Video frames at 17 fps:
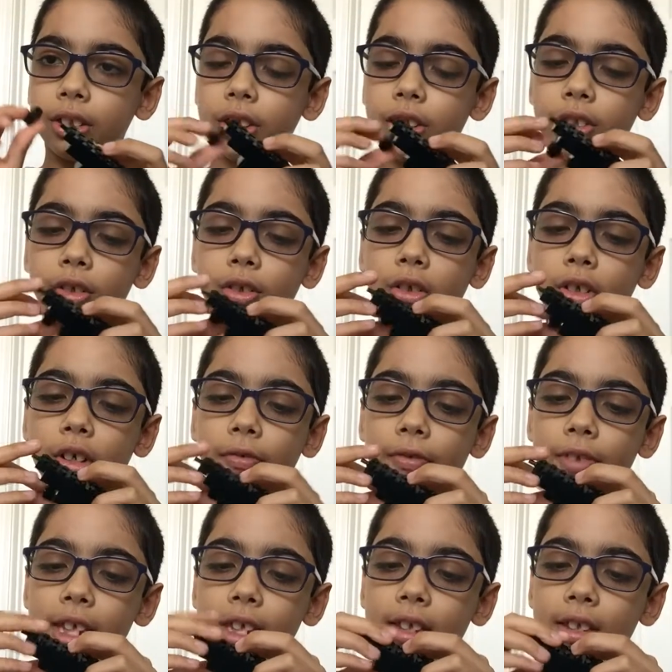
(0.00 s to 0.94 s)
two of
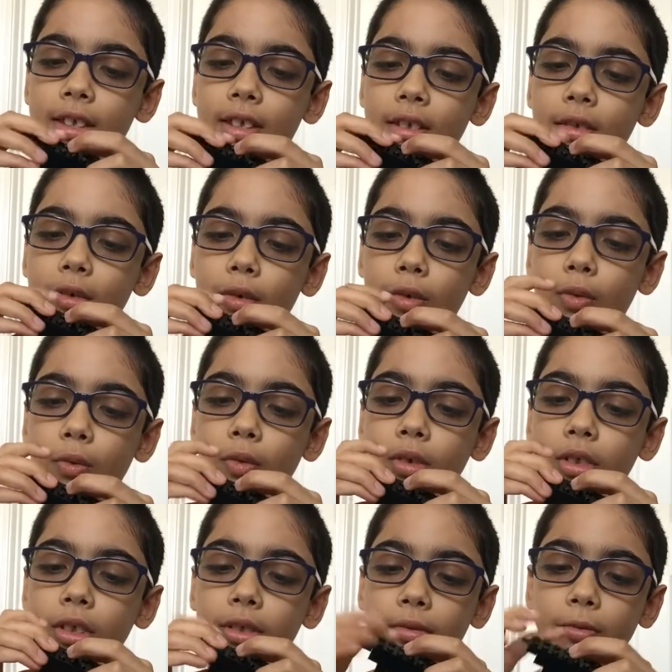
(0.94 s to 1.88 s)
these
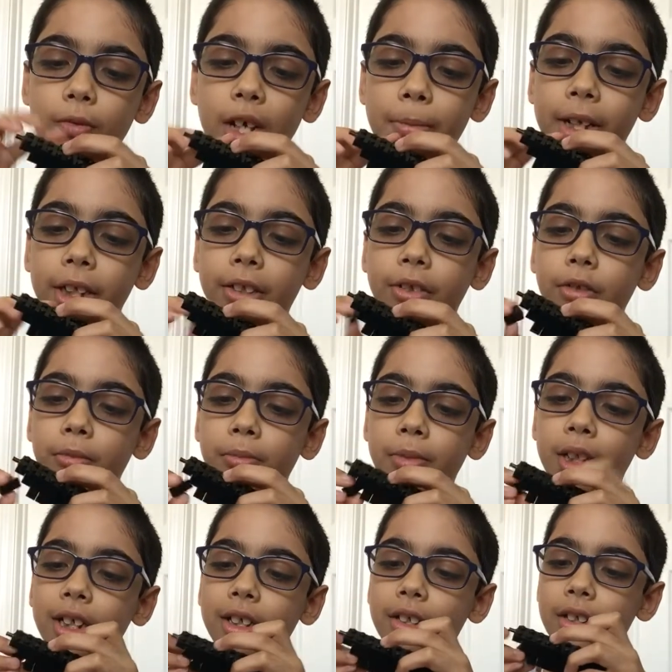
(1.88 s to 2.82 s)
one by two
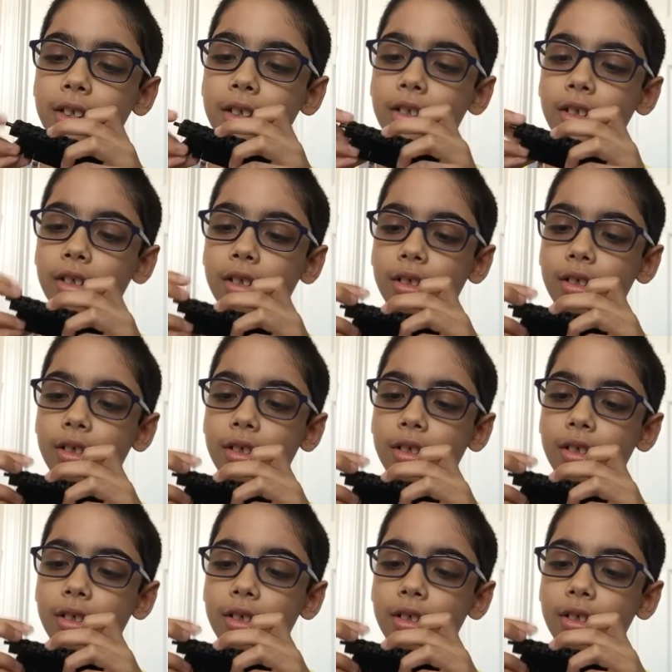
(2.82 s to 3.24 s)
bricks